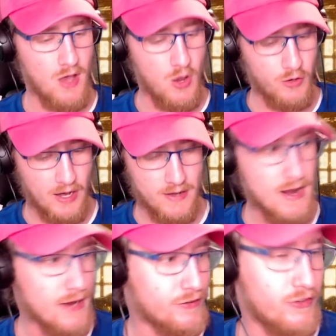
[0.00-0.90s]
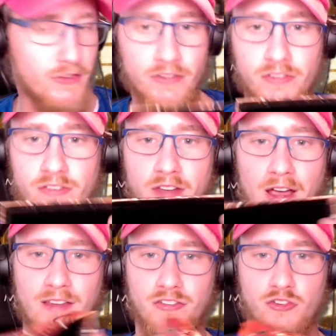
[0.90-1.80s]
Okay, next, this
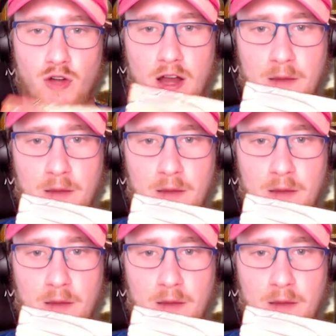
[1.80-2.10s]
dice tray.